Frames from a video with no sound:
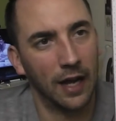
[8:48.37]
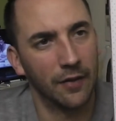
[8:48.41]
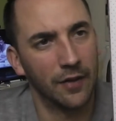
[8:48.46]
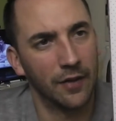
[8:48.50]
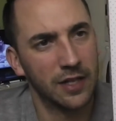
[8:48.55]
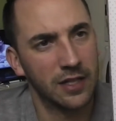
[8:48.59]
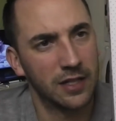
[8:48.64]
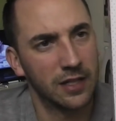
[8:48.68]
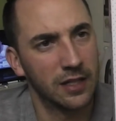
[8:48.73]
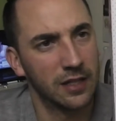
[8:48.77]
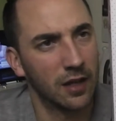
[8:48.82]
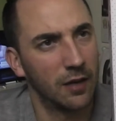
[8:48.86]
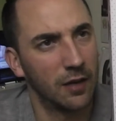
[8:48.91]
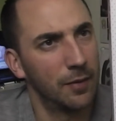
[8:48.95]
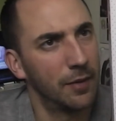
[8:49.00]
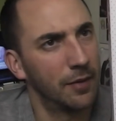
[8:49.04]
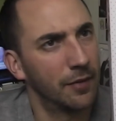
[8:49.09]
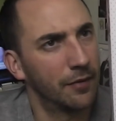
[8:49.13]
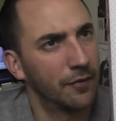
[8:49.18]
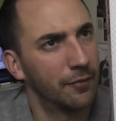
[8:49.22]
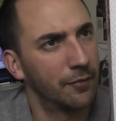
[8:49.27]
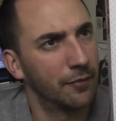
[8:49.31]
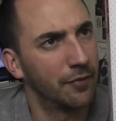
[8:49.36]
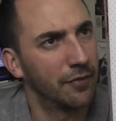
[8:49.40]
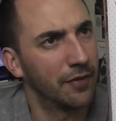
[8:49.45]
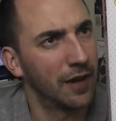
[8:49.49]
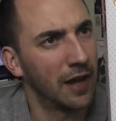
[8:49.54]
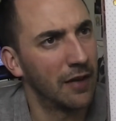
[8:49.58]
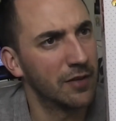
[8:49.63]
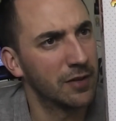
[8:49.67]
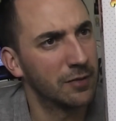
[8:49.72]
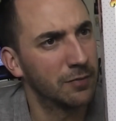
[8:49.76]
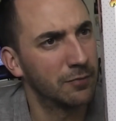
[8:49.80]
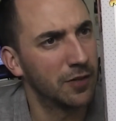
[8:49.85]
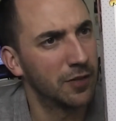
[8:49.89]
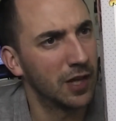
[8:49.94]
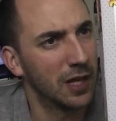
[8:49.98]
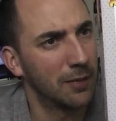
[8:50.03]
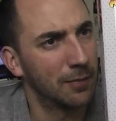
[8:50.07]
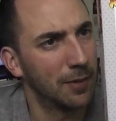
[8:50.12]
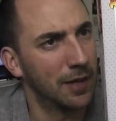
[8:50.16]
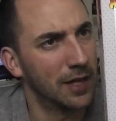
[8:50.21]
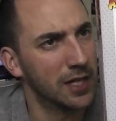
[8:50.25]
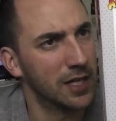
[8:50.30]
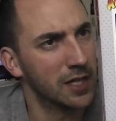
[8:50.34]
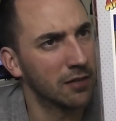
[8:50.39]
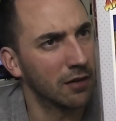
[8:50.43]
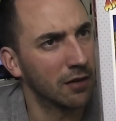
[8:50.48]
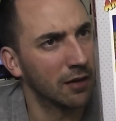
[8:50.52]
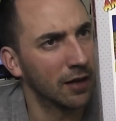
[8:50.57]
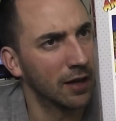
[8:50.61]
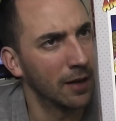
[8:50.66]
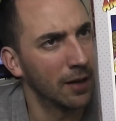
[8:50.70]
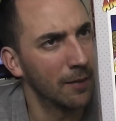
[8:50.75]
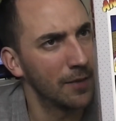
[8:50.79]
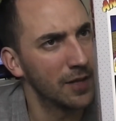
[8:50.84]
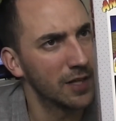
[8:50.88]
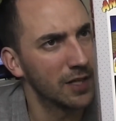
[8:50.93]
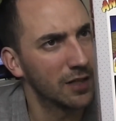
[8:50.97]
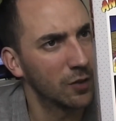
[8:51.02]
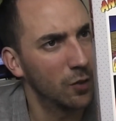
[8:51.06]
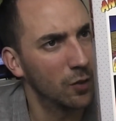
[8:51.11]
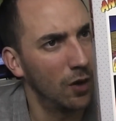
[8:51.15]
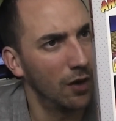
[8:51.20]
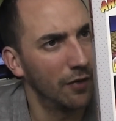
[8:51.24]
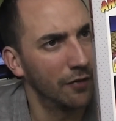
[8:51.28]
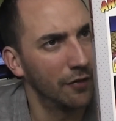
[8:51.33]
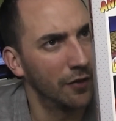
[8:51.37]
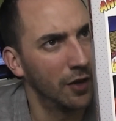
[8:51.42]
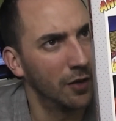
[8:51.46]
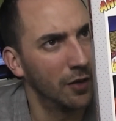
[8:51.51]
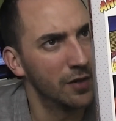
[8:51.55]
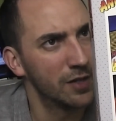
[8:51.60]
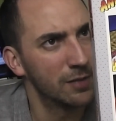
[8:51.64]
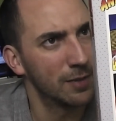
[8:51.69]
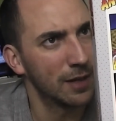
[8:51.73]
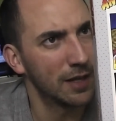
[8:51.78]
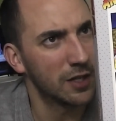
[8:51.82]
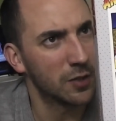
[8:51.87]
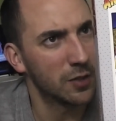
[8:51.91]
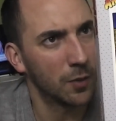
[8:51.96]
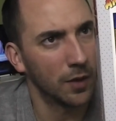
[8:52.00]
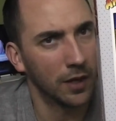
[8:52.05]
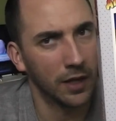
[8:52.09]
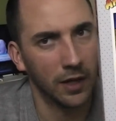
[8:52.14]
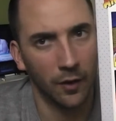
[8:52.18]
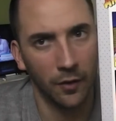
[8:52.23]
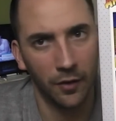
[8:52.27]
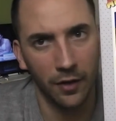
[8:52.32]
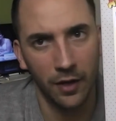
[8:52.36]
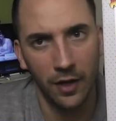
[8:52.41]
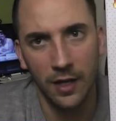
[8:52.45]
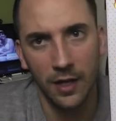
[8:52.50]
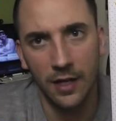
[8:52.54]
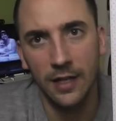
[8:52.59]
And there's I mean, flavoured jelly beans there are now. There's quite a few. There's about 20 odd.